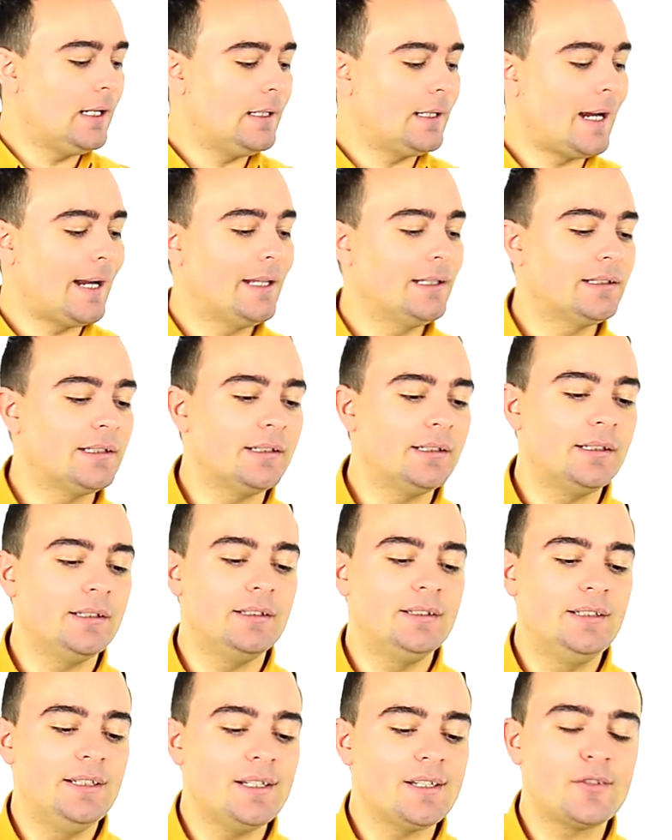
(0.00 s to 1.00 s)
and
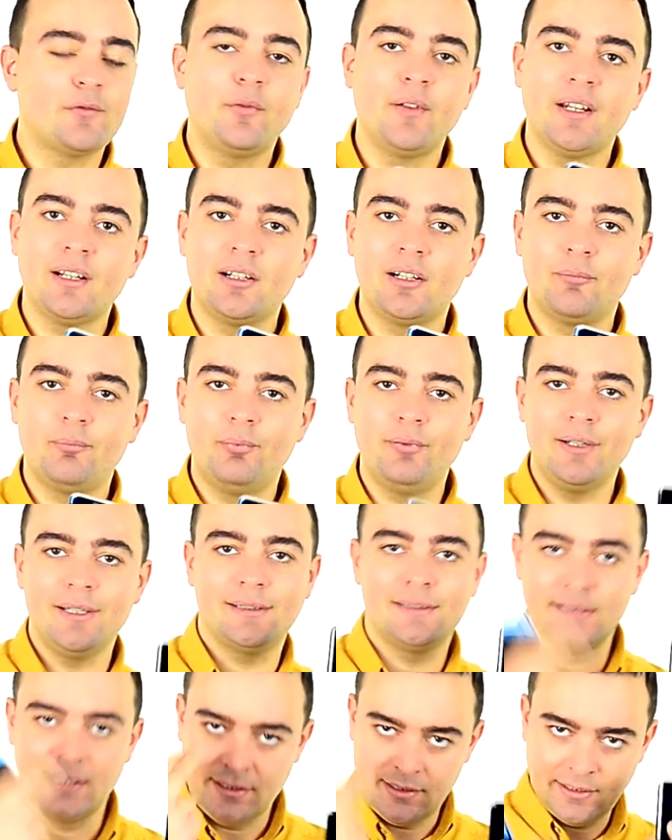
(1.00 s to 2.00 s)
this
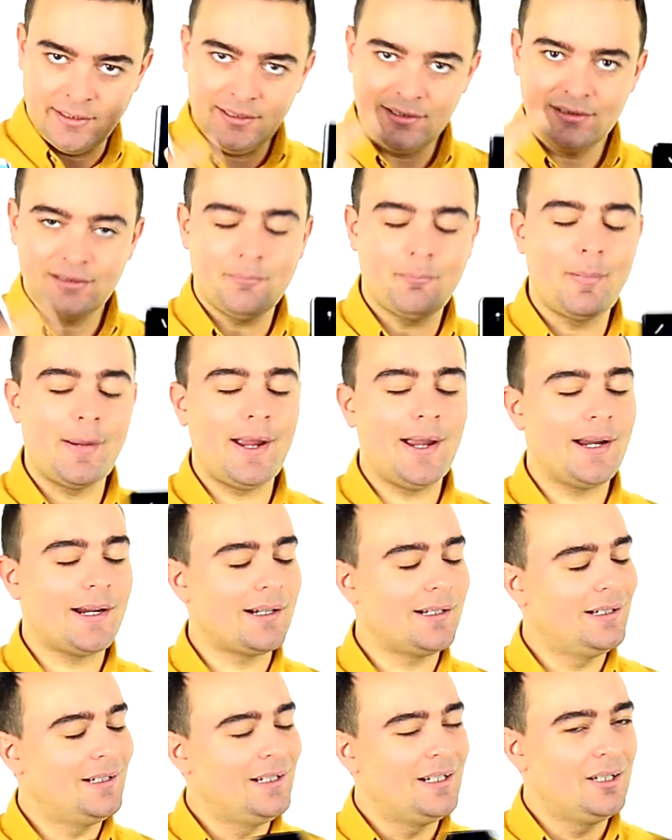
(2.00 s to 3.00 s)
fingerprint in the
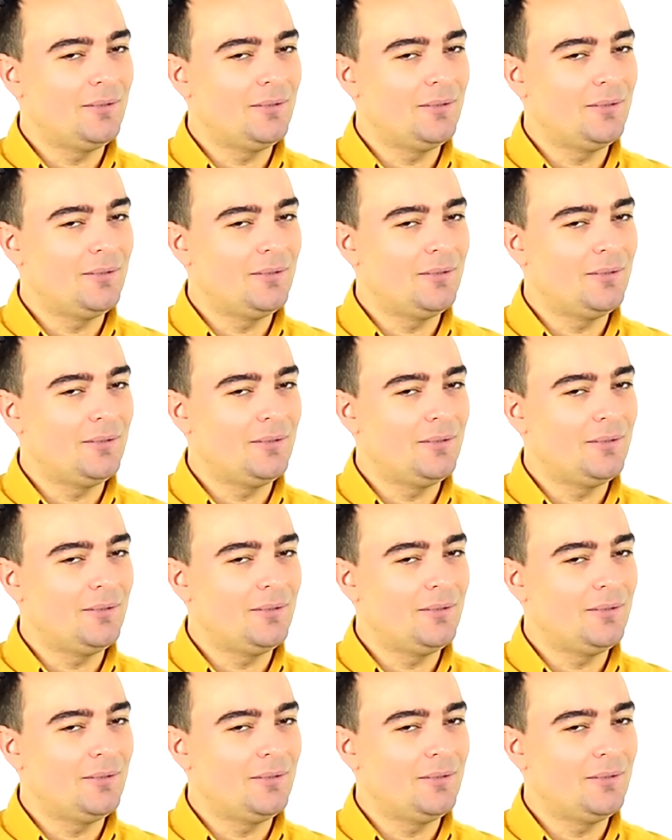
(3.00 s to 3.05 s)
back.